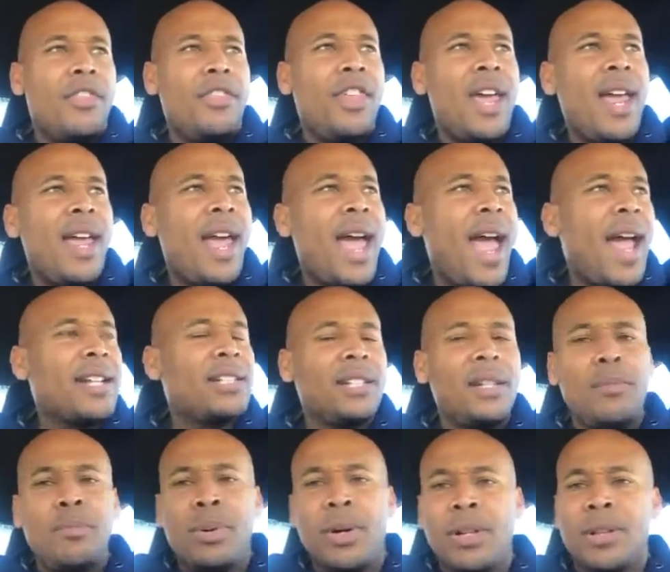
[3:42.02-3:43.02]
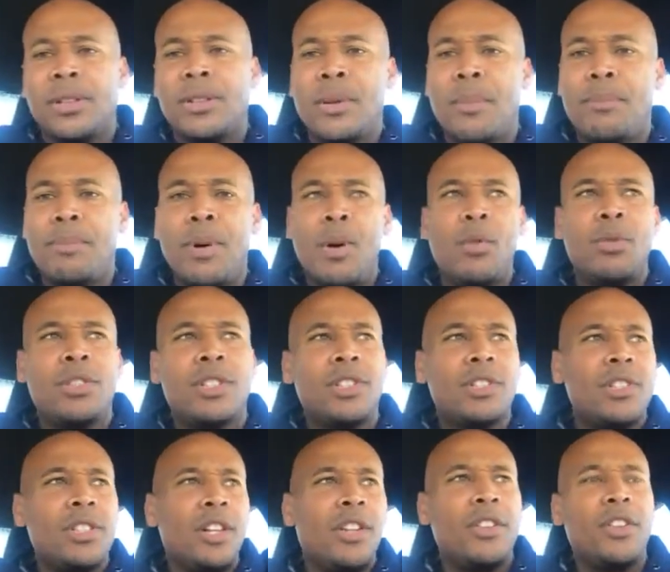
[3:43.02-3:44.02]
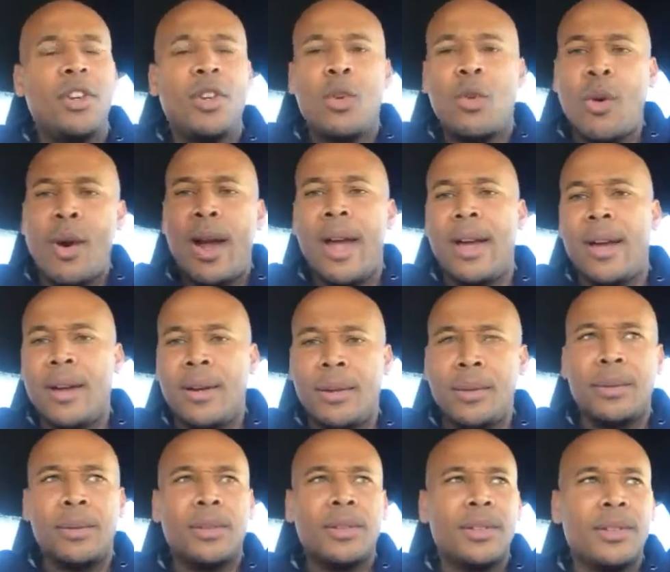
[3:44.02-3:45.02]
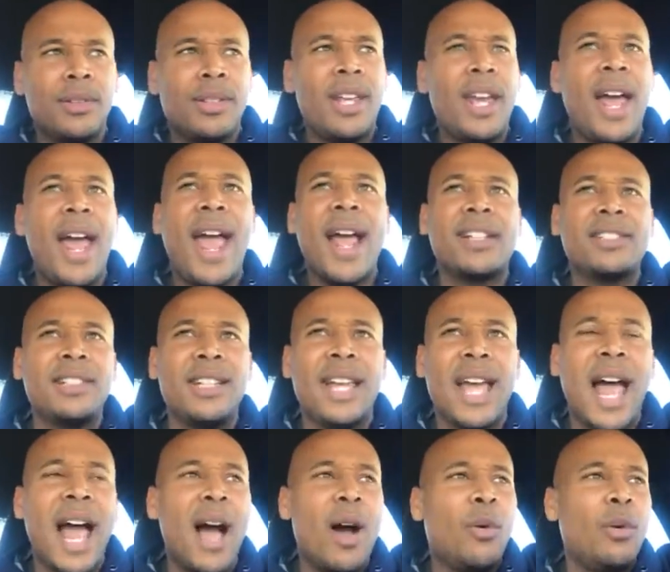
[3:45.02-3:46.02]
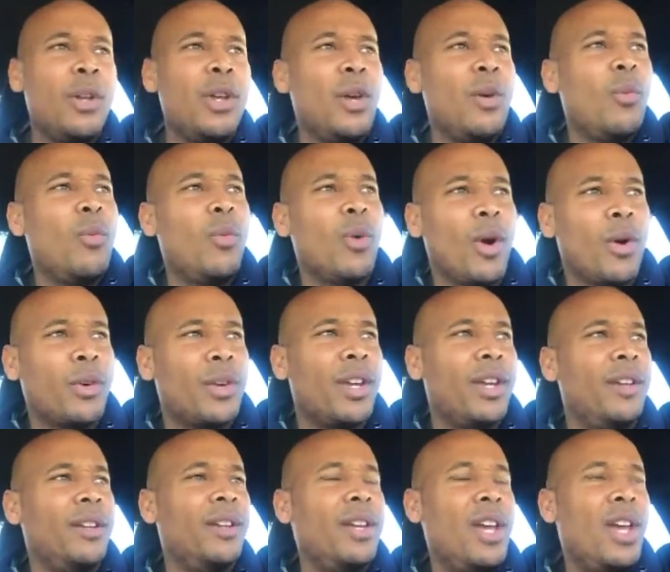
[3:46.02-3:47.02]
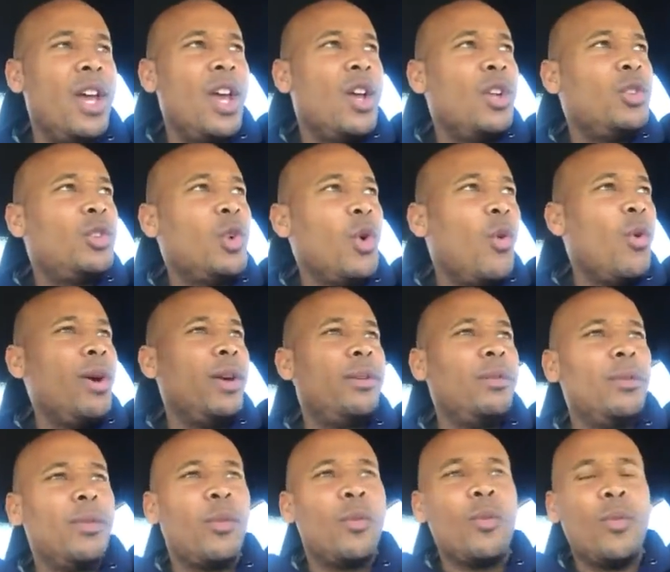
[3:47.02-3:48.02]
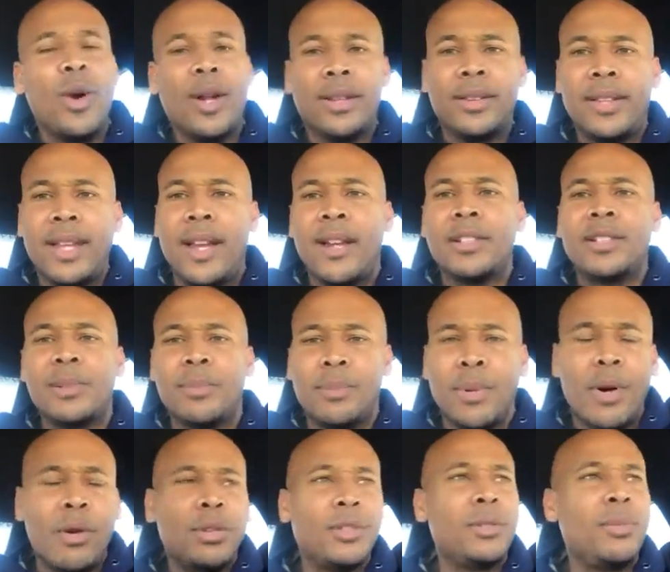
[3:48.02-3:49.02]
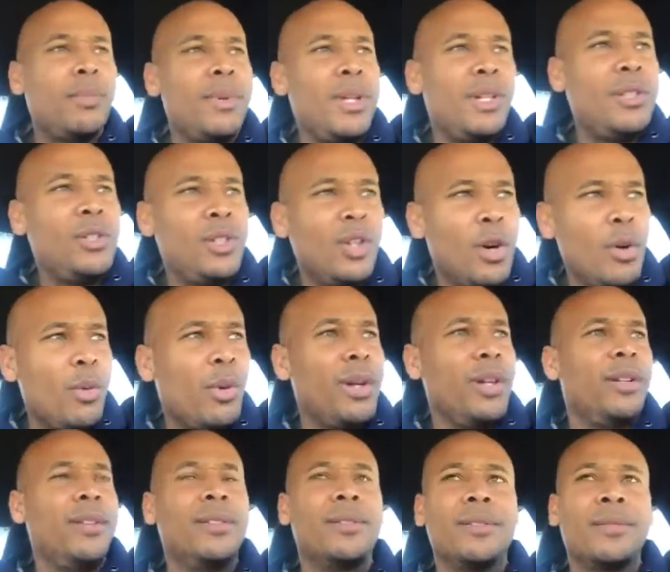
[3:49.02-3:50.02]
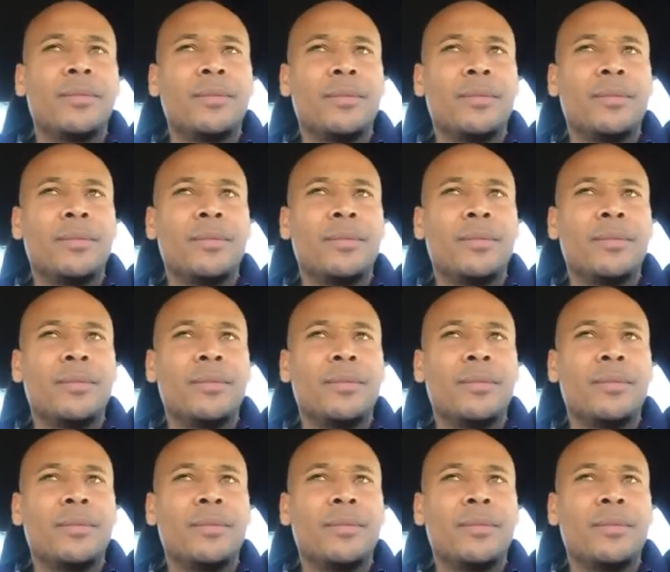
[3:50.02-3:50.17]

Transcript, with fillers: they actually put the boots to the ground. They're actually out here working, doing what they're supposed to be doing.